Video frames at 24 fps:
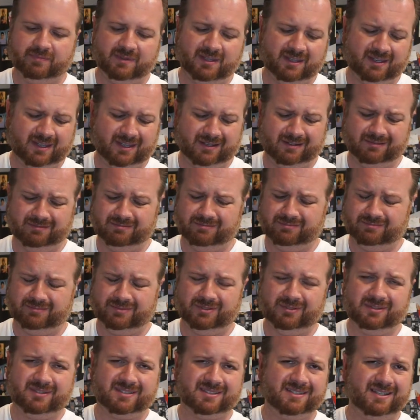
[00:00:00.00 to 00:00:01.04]
Again,
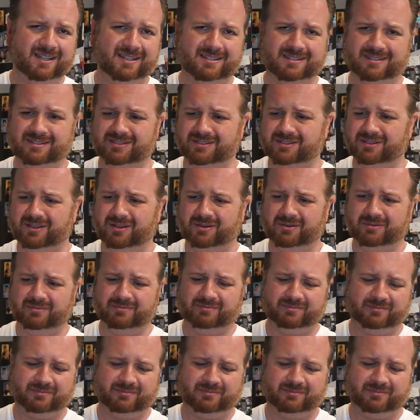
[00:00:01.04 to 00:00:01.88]
do this nice and slow.